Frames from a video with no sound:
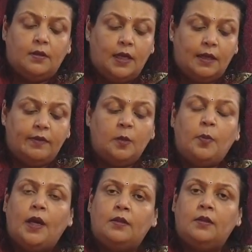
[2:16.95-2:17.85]
loving
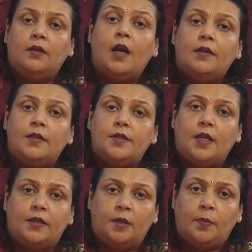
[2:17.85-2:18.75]
partner,
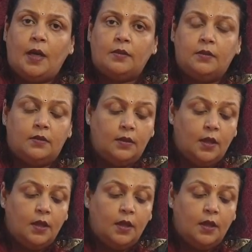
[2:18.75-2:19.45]
understanding partner,